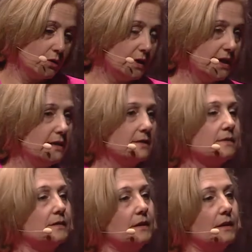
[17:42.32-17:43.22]

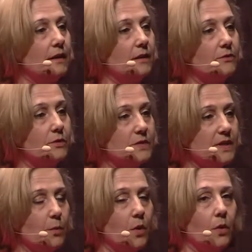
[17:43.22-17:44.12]
colleagues from
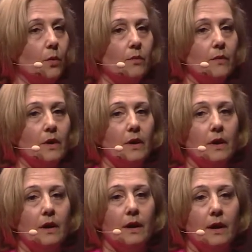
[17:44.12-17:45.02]
TEPCO,
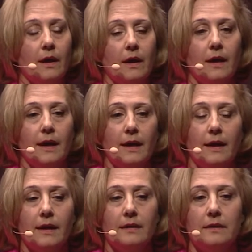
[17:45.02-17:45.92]

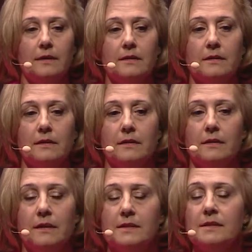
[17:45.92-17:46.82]
and
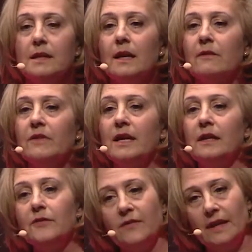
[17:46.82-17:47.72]
they still have
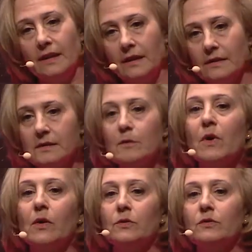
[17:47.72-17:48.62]
guilt feelings
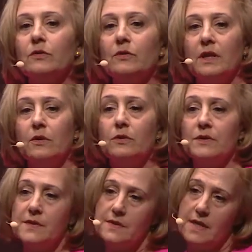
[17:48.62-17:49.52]
about they
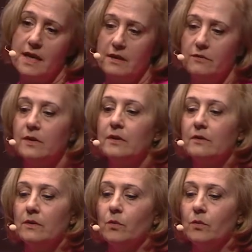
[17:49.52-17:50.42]
couldn't save
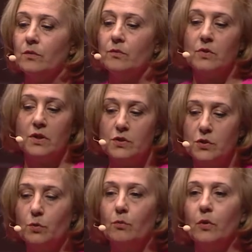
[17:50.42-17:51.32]
and
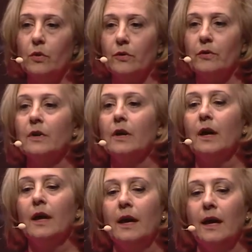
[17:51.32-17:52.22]
do more,
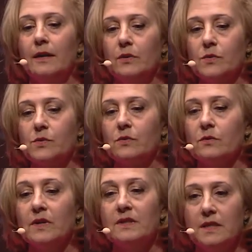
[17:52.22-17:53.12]
and
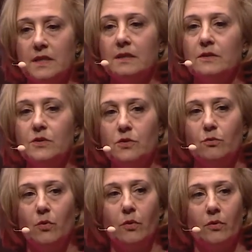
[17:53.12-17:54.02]
also that they didn't do
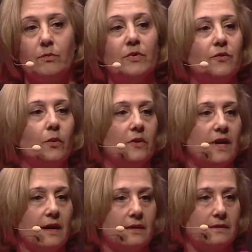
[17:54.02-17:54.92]
more before
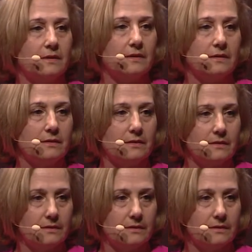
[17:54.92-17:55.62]
the accident.